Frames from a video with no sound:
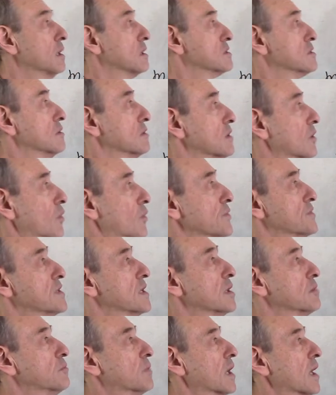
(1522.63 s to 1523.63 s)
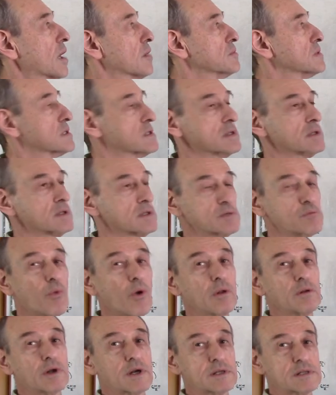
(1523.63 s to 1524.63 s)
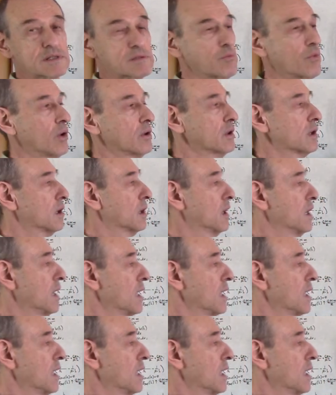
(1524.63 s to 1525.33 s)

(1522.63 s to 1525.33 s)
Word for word: So the whole thing becomes smaller and smaller.